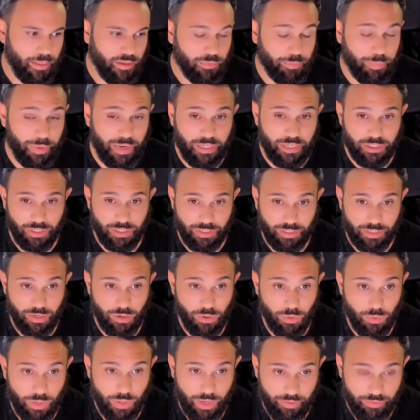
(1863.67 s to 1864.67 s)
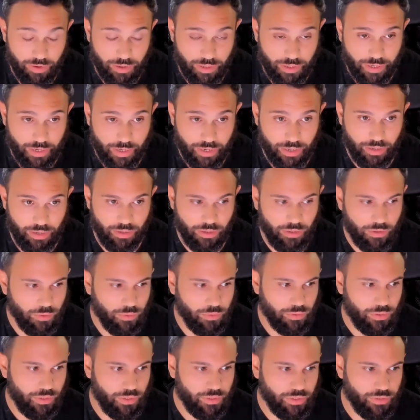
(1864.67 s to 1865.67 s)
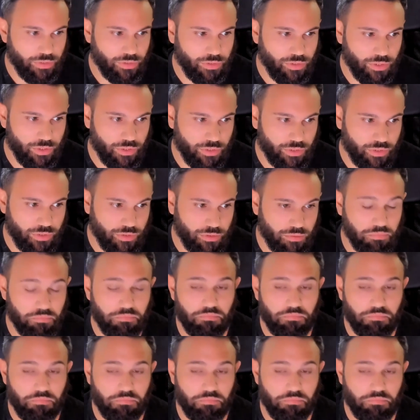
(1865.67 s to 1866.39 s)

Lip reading: especially the low-level kernel code, is just